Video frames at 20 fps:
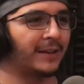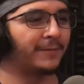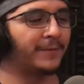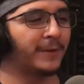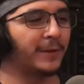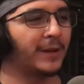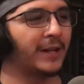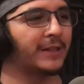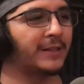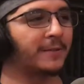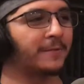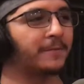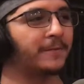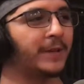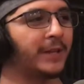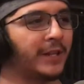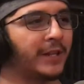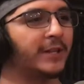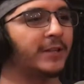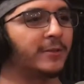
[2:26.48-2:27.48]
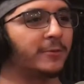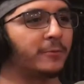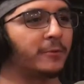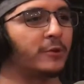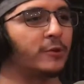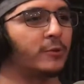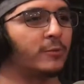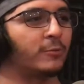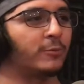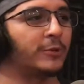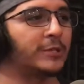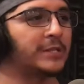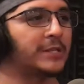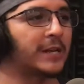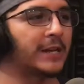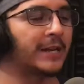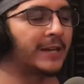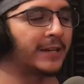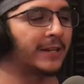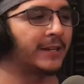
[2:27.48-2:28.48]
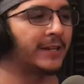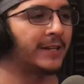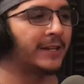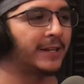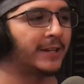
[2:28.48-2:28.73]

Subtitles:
I feel like the feeling in the room was that